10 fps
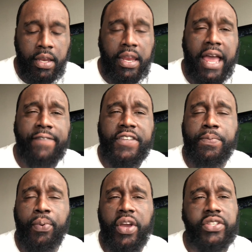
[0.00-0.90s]
Life is
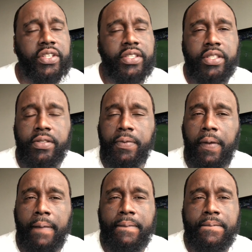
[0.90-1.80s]
precious.
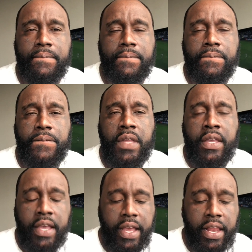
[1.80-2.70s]

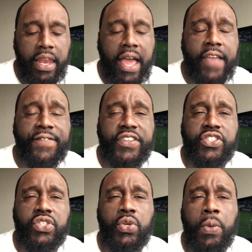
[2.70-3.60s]
And life is
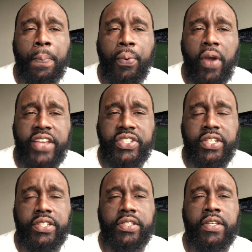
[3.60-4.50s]
too
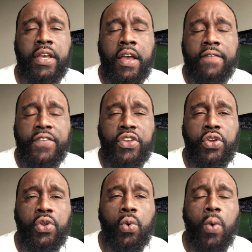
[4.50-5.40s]
precious for
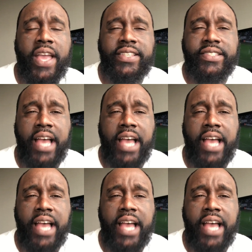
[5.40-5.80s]
you to waste